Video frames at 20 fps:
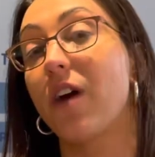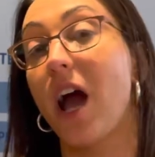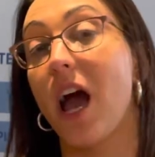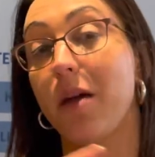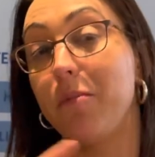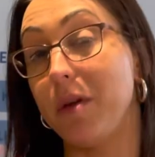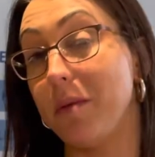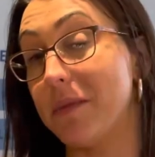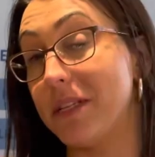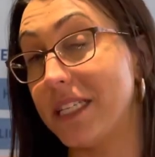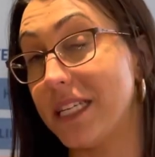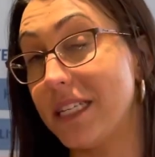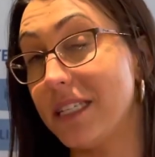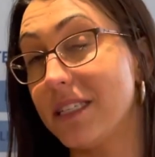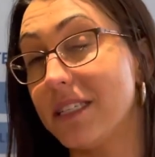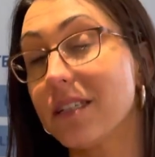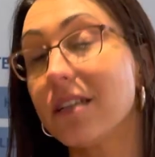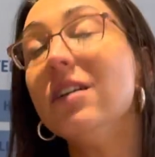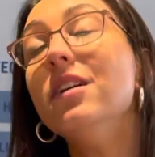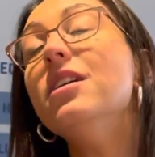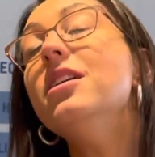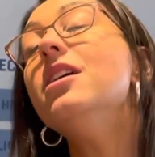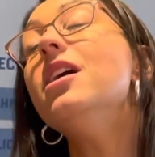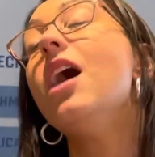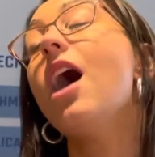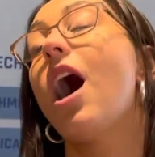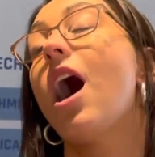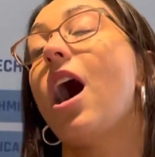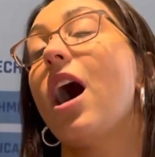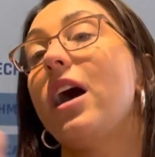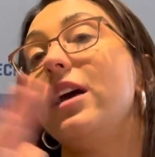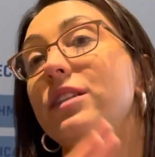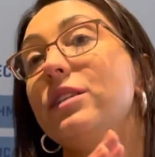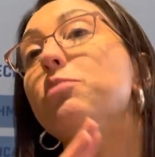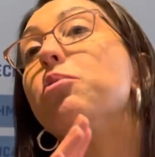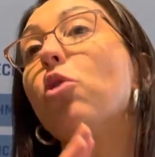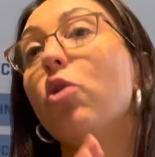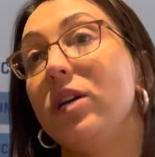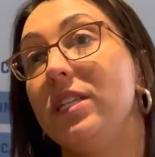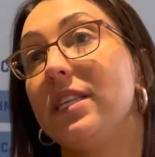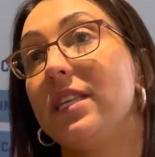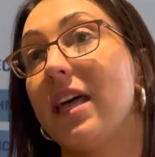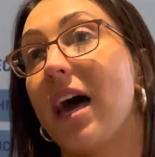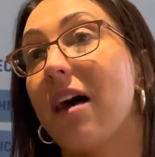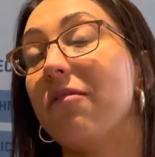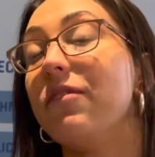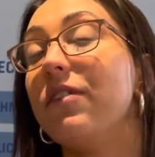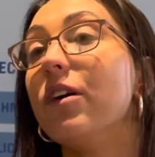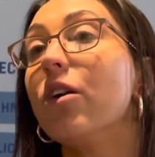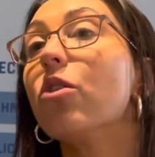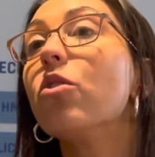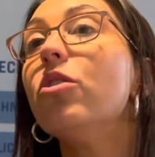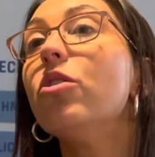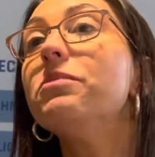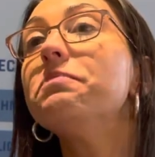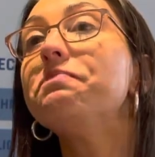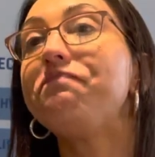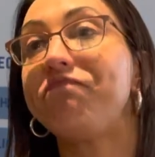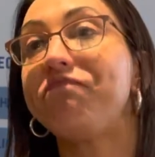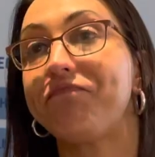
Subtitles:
high beam assist and deployed to that vehicle.